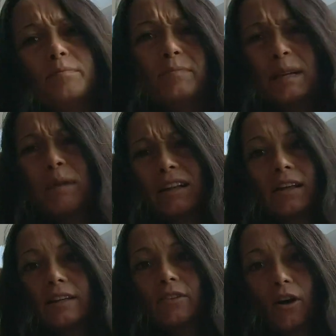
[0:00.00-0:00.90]
in my
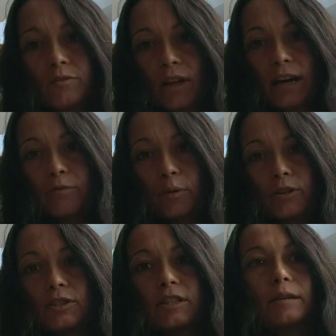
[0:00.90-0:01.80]
like love life
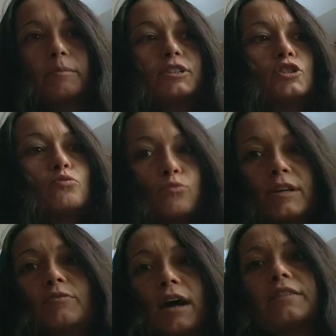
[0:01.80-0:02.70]
personally, but just
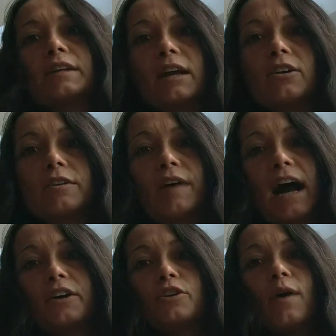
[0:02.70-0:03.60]
rewrite the narrative.
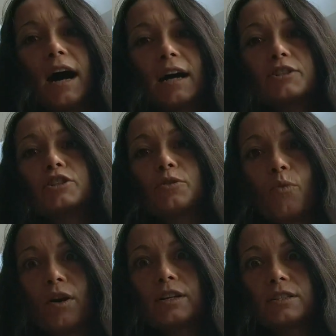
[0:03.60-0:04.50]
How do you actually
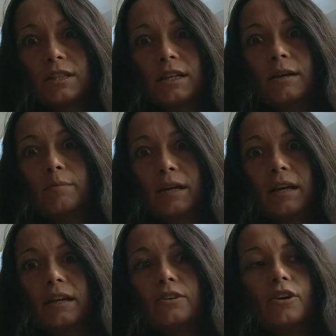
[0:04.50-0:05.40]
want to see it
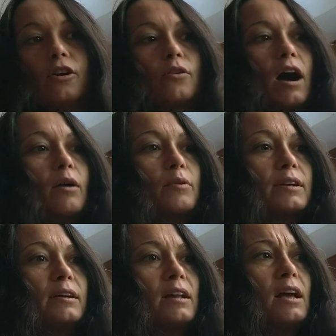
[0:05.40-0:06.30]
be? You know, I want
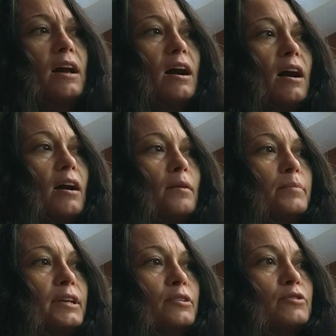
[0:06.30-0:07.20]
to
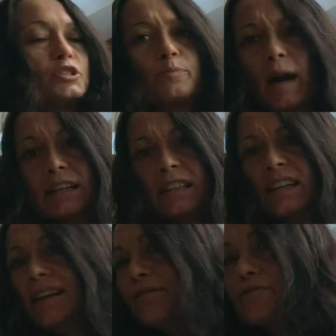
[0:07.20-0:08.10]
be
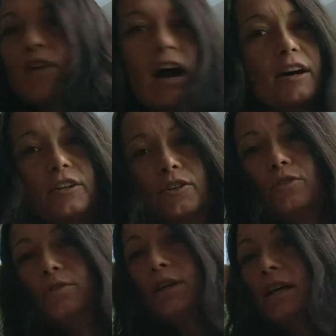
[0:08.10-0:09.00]
respected and
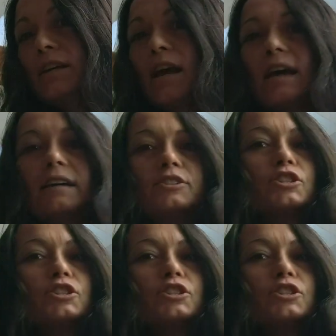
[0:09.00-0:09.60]
valued and